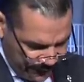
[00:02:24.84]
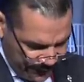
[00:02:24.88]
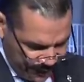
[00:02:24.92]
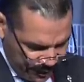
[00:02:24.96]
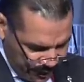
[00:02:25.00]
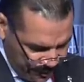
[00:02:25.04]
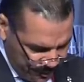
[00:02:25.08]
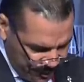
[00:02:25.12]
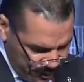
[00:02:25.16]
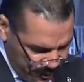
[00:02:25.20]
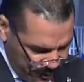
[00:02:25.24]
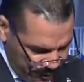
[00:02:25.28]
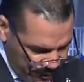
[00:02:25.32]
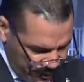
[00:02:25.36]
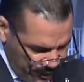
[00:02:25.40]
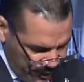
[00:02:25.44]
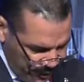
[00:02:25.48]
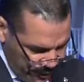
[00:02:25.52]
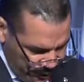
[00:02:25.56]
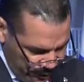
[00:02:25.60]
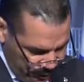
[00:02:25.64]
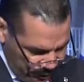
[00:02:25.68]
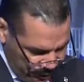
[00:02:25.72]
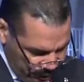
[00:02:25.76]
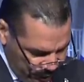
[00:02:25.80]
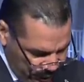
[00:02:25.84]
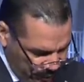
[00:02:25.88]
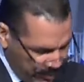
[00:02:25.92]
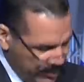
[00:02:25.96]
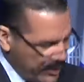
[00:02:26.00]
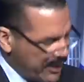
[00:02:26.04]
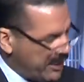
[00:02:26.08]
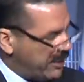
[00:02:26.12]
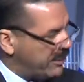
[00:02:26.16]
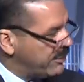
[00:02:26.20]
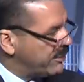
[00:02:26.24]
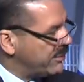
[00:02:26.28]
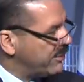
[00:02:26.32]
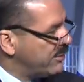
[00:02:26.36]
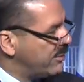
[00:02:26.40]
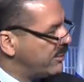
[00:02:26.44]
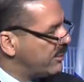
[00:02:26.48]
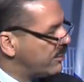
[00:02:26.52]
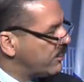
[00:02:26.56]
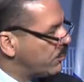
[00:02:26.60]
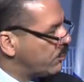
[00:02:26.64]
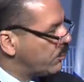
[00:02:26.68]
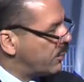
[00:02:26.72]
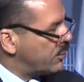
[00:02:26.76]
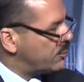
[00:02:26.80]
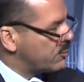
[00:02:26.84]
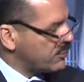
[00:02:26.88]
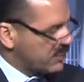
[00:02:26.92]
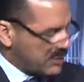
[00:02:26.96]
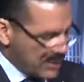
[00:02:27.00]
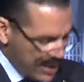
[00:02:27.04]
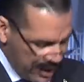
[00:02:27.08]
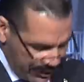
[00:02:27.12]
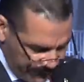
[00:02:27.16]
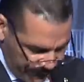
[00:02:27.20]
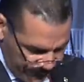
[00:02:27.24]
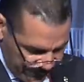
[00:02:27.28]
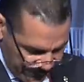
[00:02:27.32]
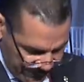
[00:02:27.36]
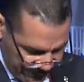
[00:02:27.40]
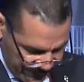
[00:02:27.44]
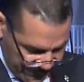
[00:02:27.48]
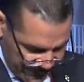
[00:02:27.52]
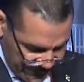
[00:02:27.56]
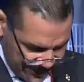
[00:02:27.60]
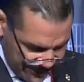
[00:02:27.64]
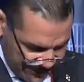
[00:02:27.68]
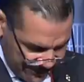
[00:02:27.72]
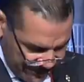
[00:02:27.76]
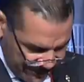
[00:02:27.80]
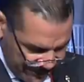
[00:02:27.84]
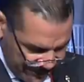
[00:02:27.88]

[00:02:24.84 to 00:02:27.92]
of the Interpol European Regional Conference.